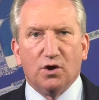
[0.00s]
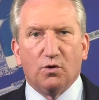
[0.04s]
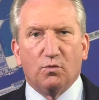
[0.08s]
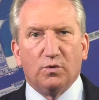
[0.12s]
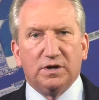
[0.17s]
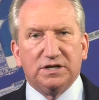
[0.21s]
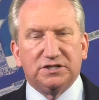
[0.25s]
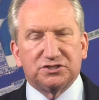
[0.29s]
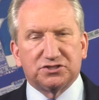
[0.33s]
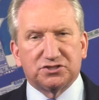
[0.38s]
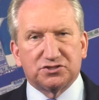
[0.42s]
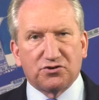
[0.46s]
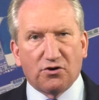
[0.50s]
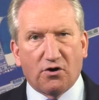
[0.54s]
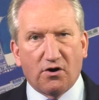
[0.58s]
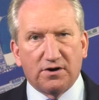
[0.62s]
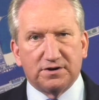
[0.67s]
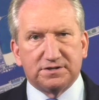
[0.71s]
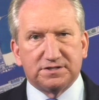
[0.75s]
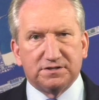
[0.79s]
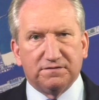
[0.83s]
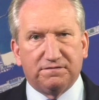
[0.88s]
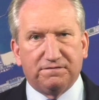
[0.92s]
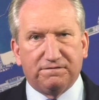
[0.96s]
we
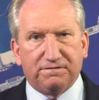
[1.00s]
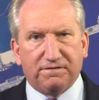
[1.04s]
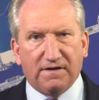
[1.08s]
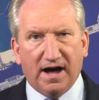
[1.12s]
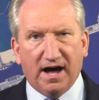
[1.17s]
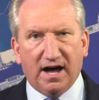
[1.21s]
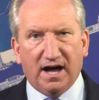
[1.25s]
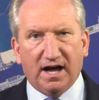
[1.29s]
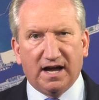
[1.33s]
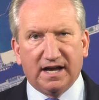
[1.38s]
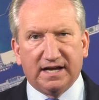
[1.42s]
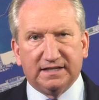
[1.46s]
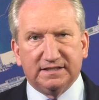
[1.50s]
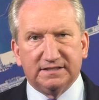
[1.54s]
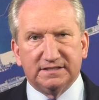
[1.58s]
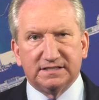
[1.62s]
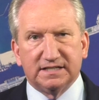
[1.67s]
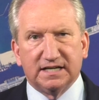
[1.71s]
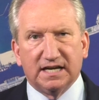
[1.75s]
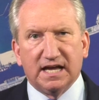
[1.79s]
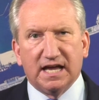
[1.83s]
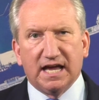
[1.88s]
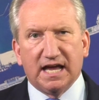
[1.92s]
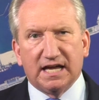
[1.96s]
start to find